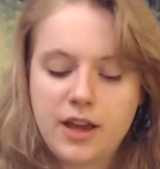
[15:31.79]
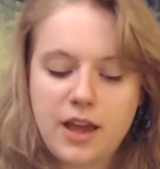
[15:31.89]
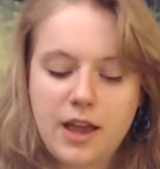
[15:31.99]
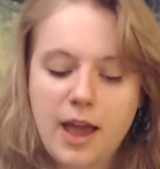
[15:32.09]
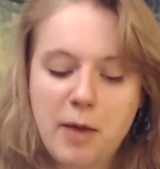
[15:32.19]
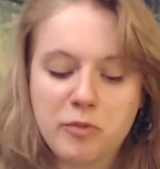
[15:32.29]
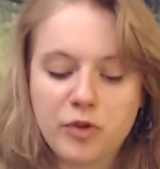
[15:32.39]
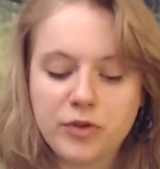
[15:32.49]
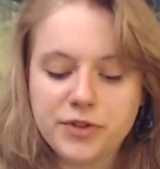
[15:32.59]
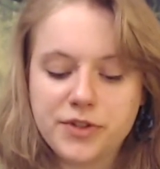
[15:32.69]

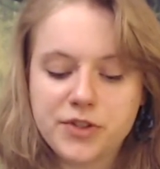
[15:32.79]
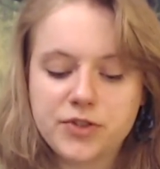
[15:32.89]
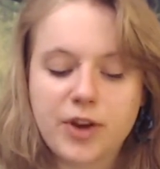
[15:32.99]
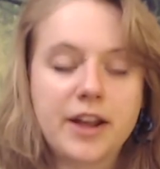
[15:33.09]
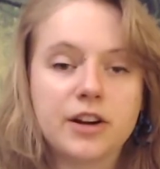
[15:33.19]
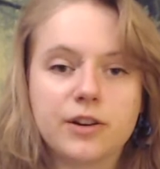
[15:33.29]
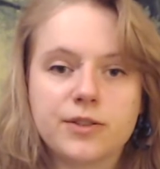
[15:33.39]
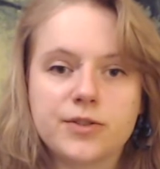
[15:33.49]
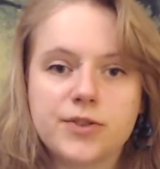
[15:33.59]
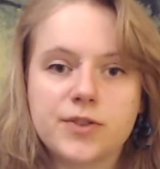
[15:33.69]
emerald
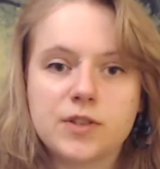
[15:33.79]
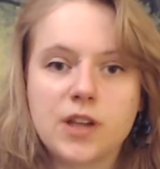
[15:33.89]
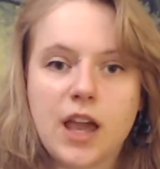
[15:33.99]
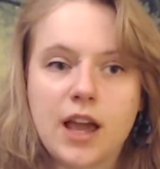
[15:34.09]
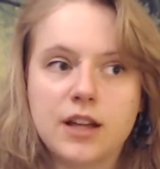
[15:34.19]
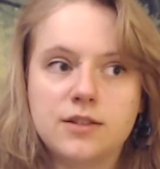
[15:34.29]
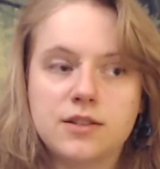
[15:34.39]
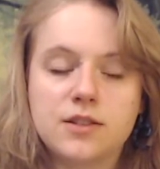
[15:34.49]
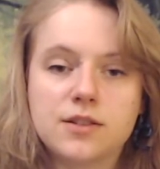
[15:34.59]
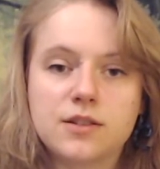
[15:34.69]
strikers and
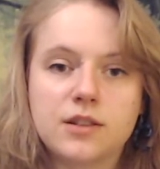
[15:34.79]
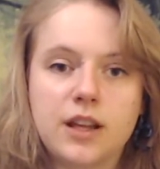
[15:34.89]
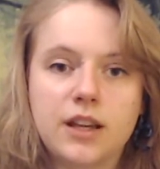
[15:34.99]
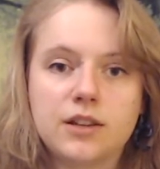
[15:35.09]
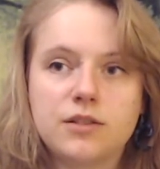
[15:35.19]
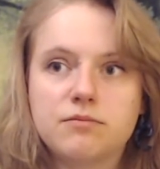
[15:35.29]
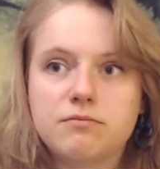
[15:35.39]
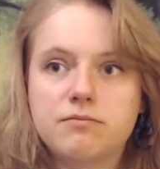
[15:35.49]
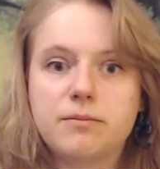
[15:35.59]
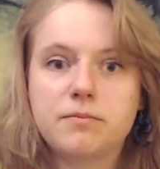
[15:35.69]
like
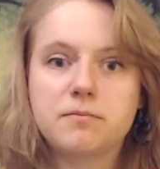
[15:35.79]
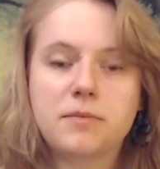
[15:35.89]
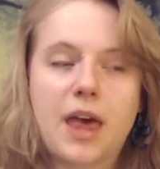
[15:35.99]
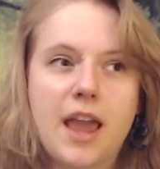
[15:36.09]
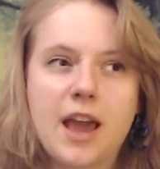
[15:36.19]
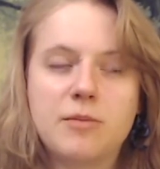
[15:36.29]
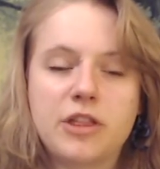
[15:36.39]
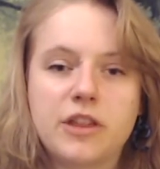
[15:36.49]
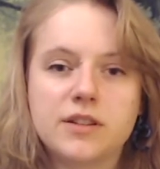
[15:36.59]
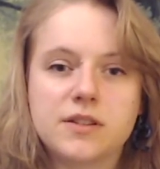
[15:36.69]

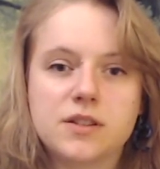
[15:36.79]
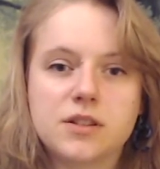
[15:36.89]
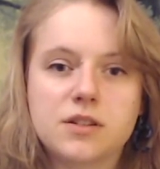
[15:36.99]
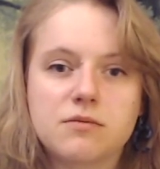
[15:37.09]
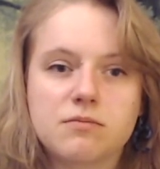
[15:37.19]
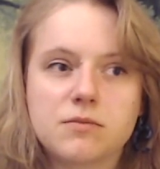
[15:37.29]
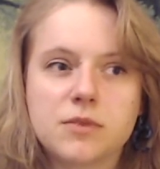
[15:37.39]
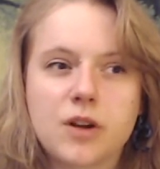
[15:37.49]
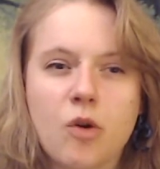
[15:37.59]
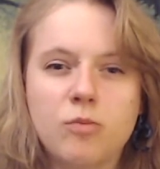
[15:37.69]
amethyst
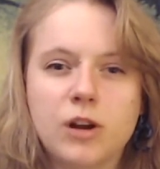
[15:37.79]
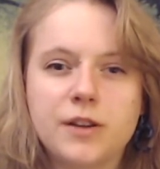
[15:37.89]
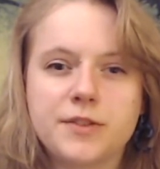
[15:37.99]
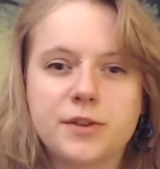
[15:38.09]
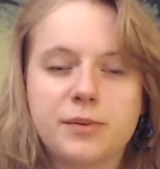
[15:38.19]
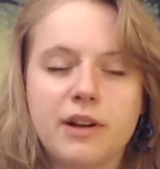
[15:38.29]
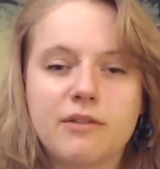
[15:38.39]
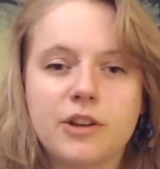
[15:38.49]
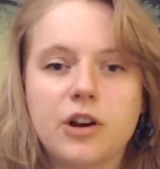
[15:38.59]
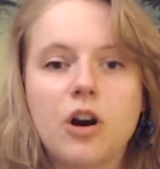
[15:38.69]
cobras or whatever
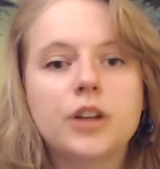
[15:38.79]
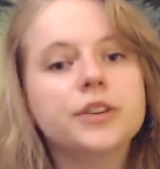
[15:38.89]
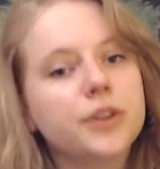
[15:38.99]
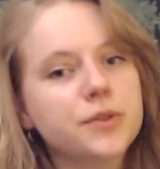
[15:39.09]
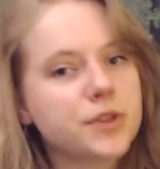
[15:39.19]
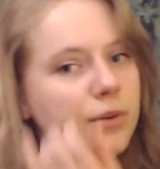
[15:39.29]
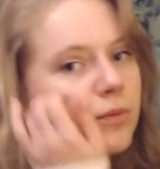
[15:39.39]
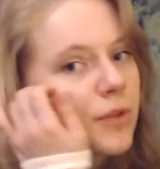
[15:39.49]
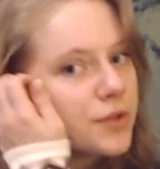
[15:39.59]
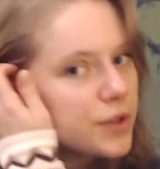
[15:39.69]
they're called, those are
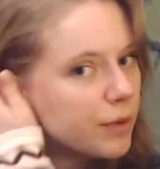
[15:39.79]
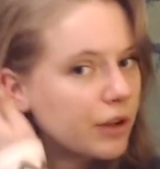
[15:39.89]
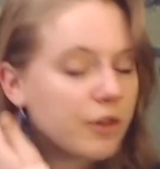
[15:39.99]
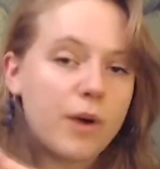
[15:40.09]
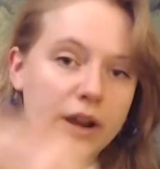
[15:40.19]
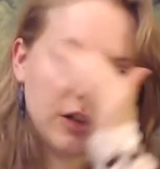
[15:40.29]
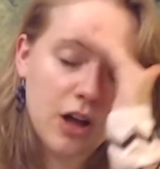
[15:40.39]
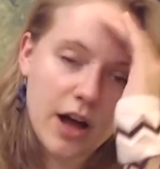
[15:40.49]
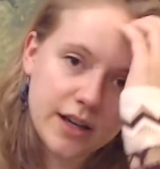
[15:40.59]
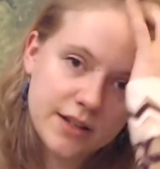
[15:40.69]
worth quite a
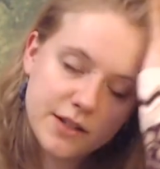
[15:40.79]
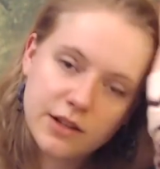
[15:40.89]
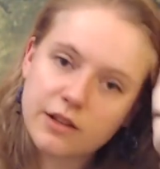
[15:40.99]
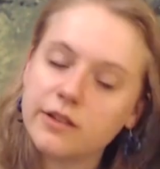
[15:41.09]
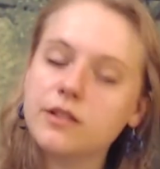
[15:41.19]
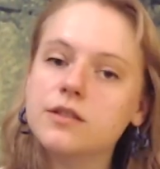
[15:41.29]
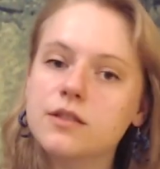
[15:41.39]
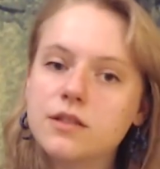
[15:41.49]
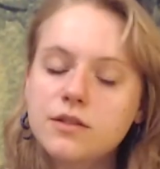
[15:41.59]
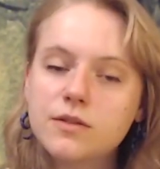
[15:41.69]
lot because
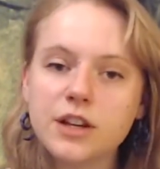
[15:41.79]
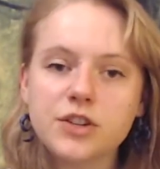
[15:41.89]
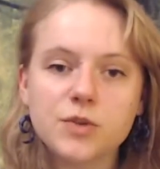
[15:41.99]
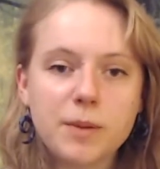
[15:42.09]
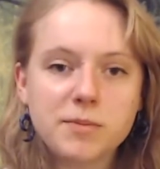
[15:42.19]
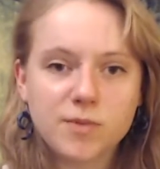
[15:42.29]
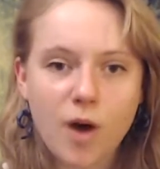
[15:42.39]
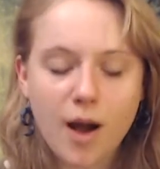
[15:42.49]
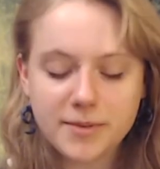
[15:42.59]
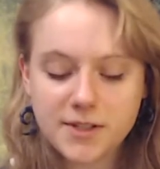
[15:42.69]
they're swip
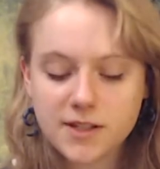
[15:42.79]
swaps.